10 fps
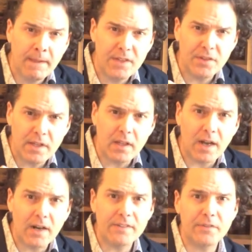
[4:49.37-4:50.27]
it's a little
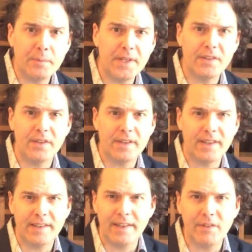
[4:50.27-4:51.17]
hard for me to
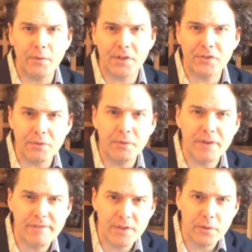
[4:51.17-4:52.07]
give you a true
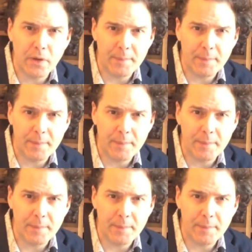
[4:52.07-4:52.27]
review.